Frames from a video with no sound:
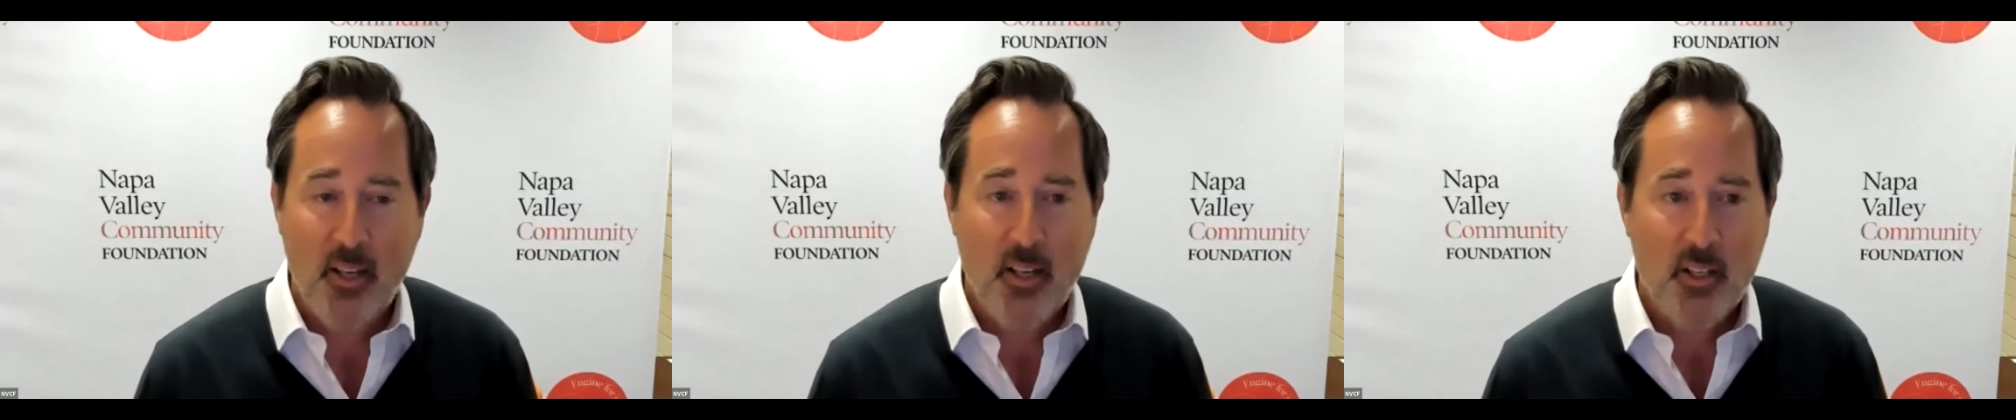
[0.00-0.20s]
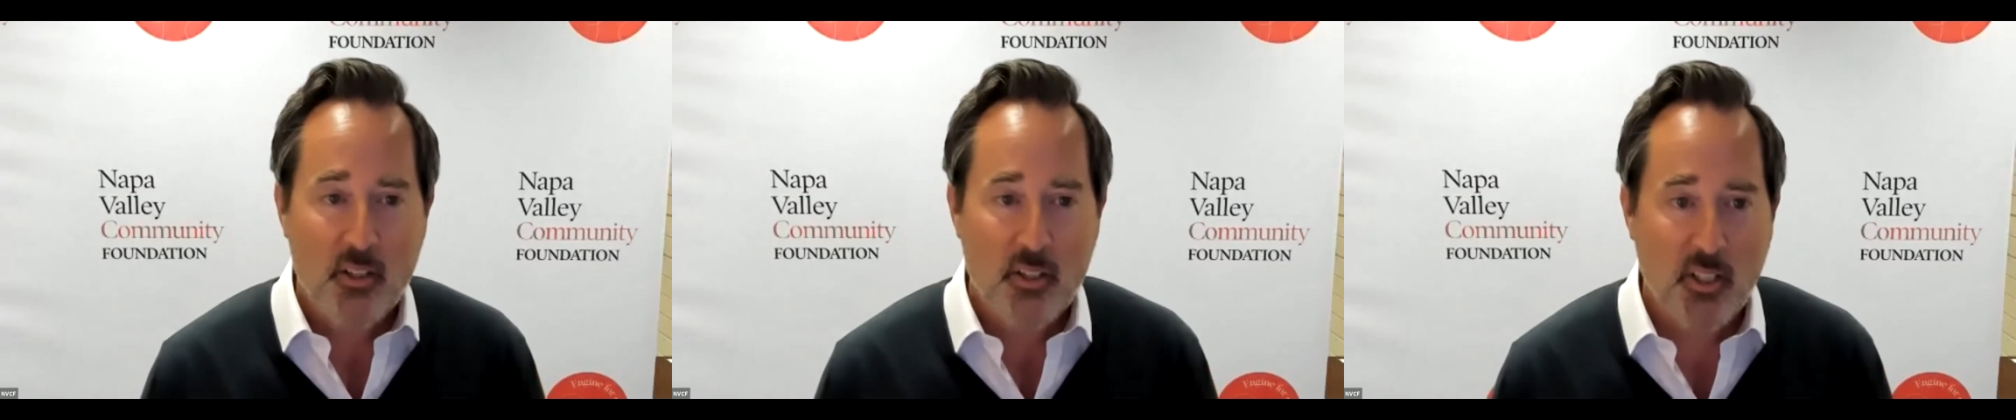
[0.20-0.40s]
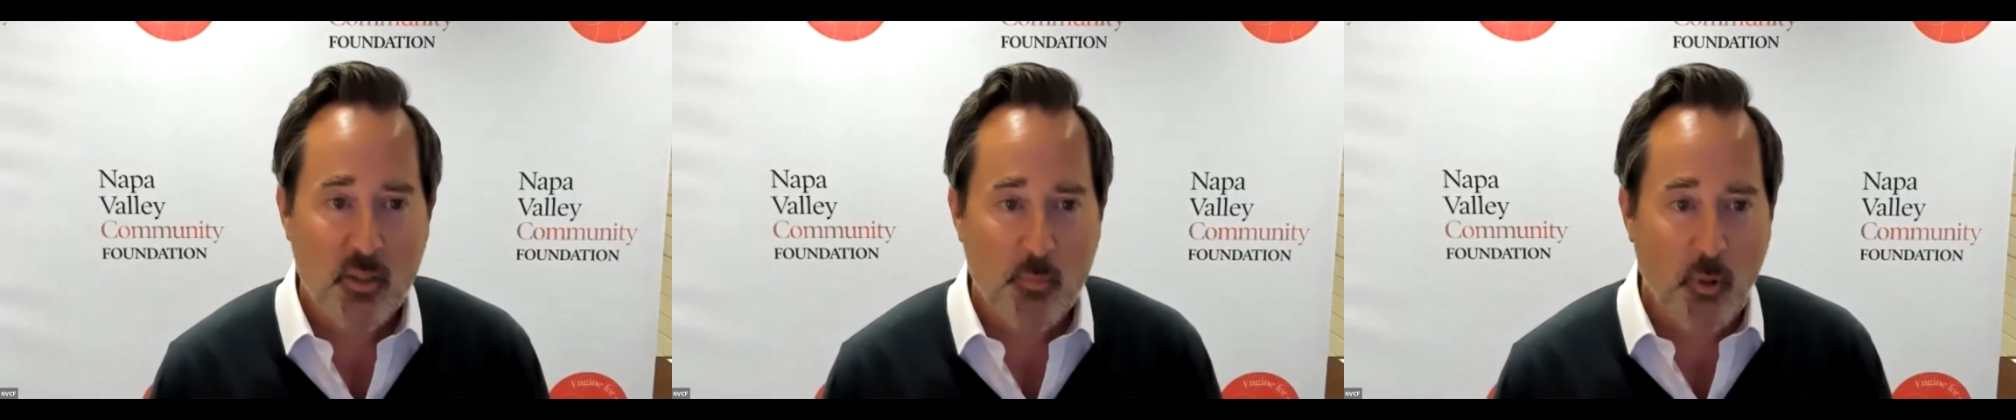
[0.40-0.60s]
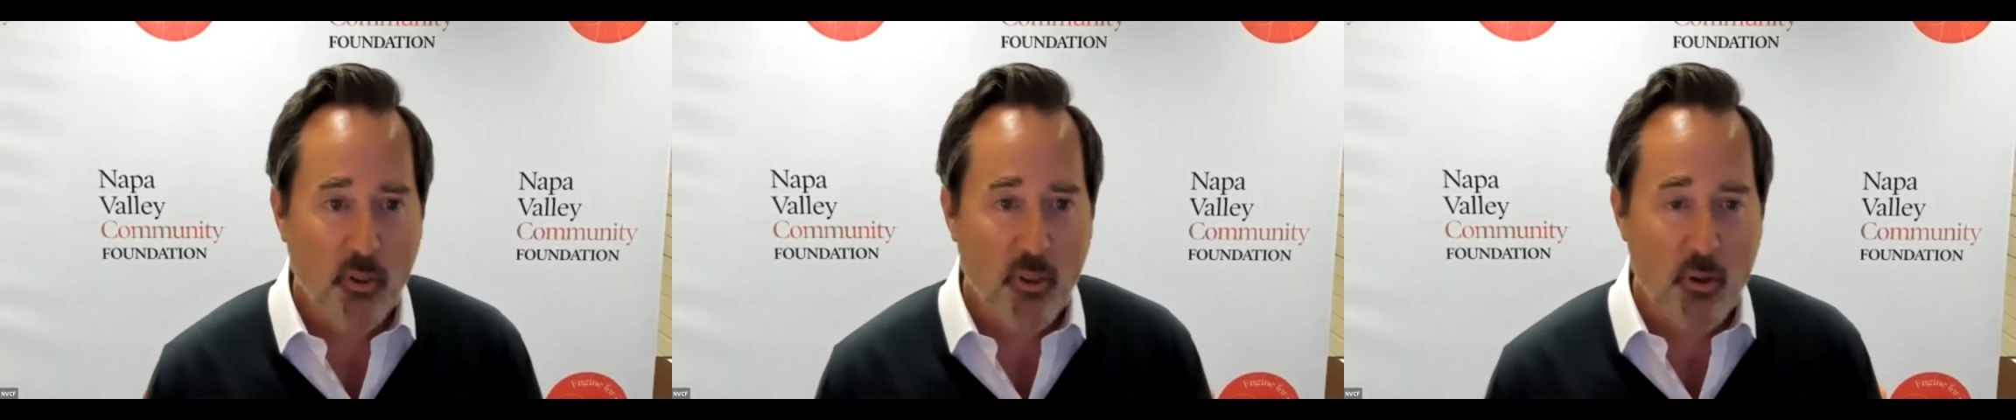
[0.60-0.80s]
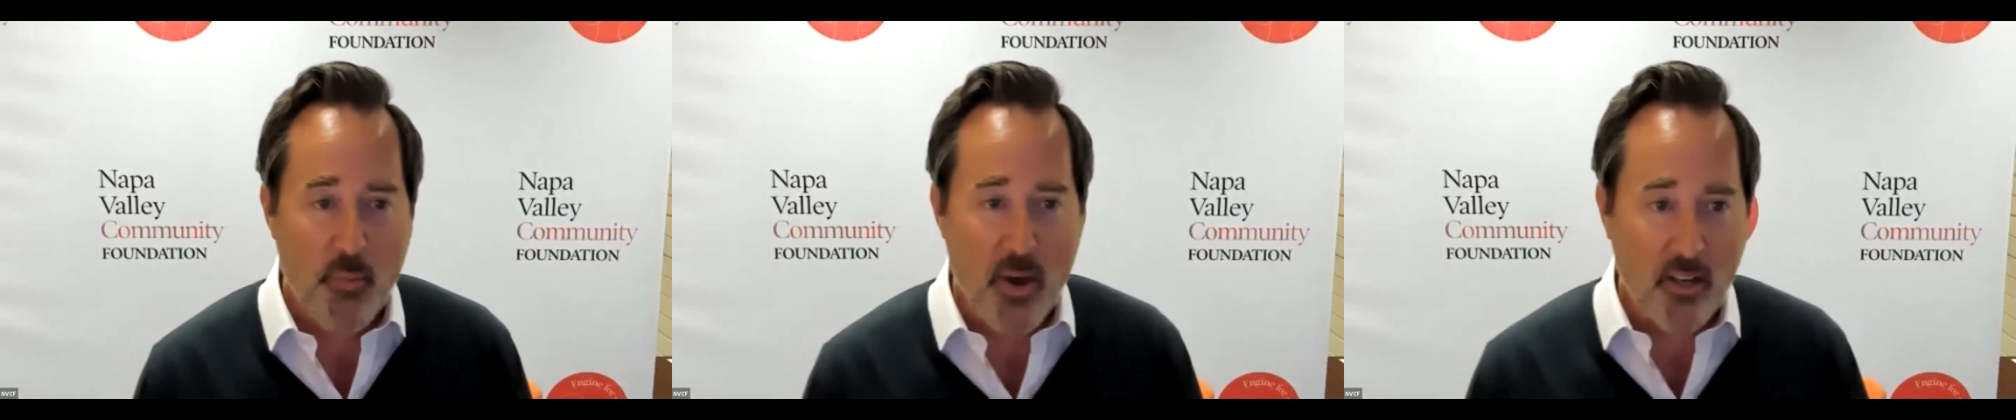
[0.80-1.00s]
She is
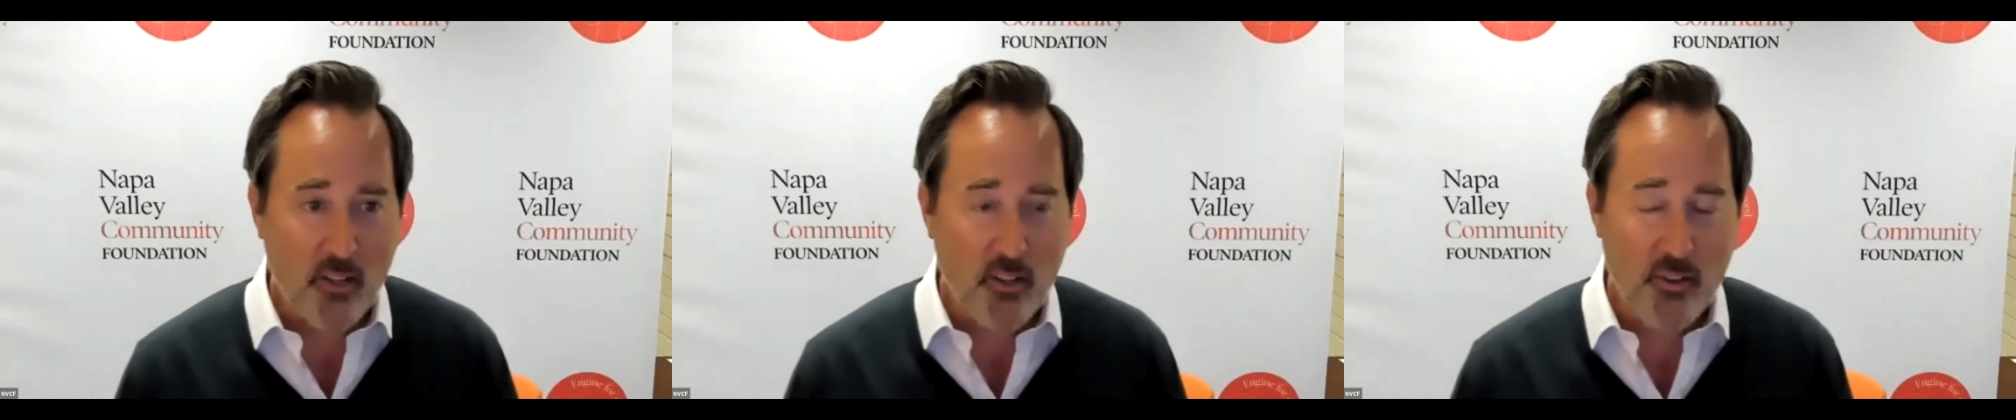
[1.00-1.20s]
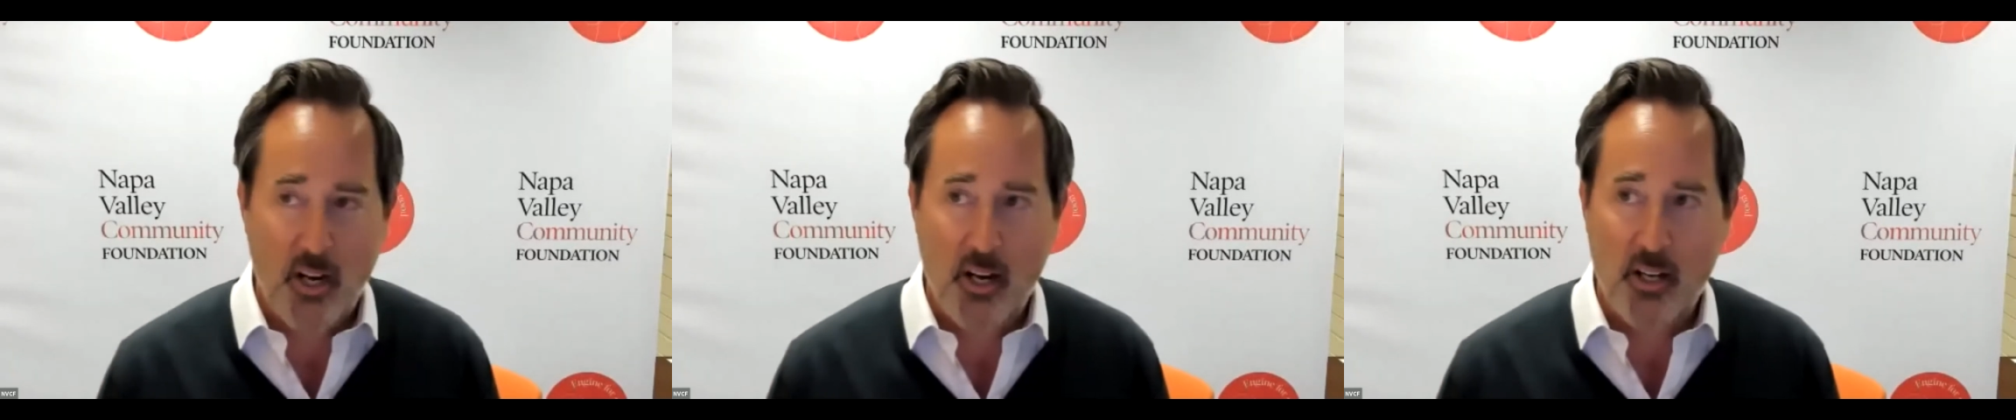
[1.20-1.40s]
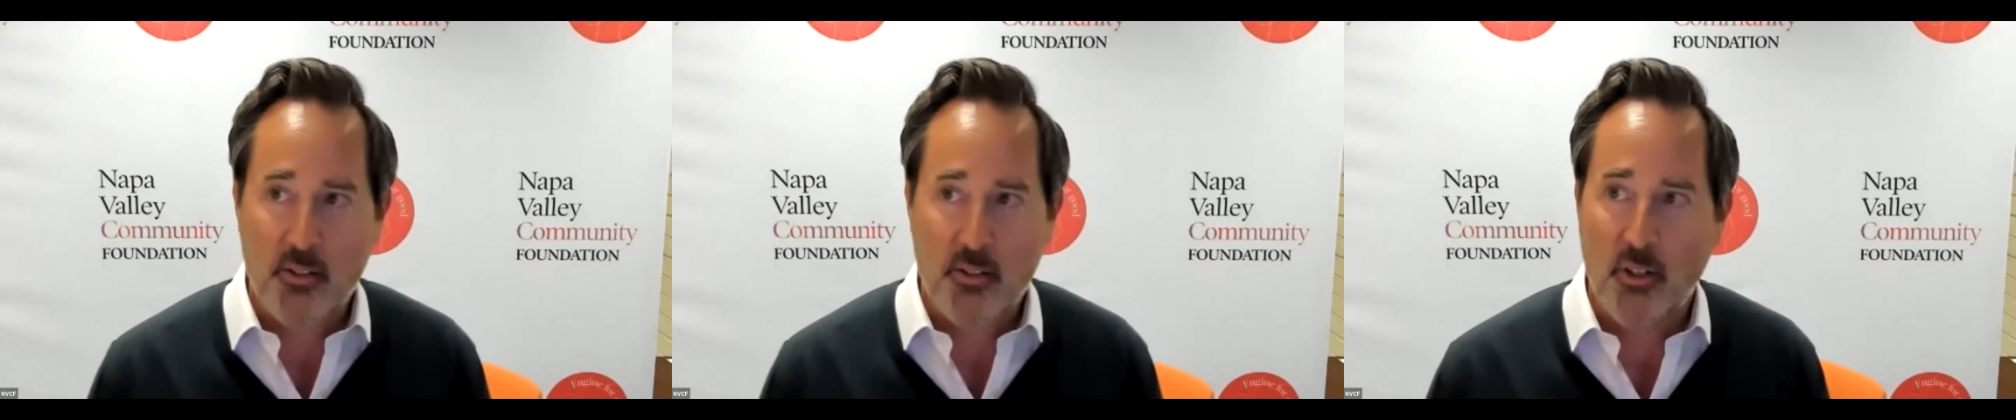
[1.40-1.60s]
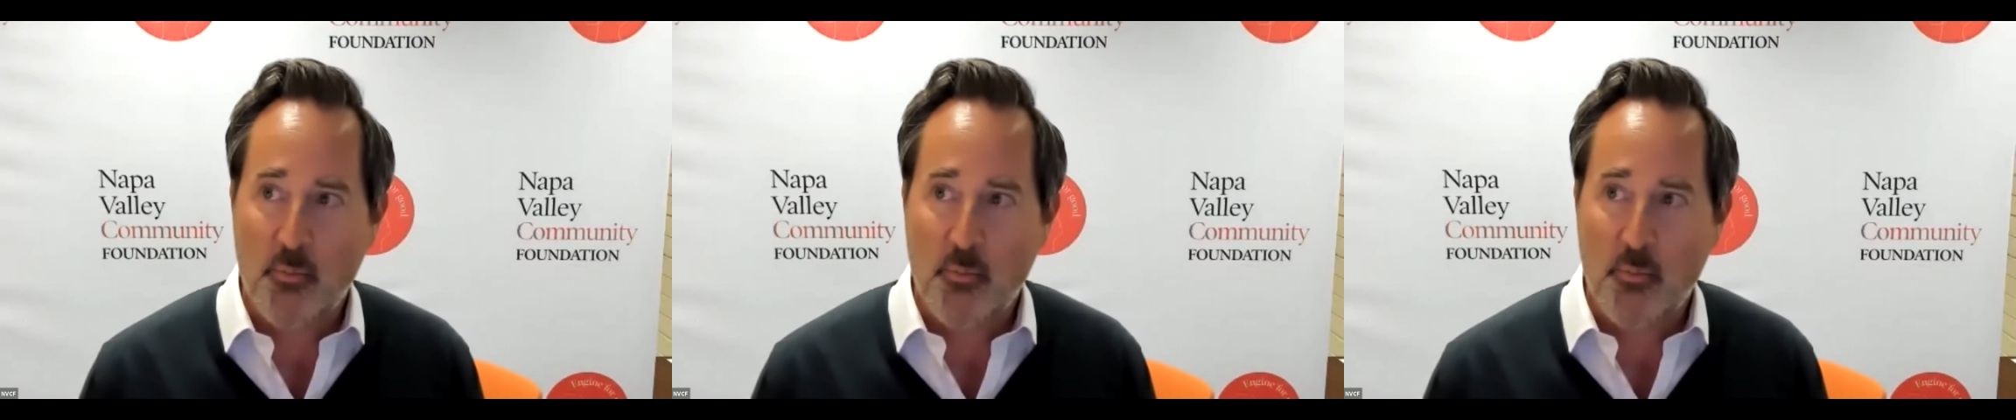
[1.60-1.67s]
both a medical doctor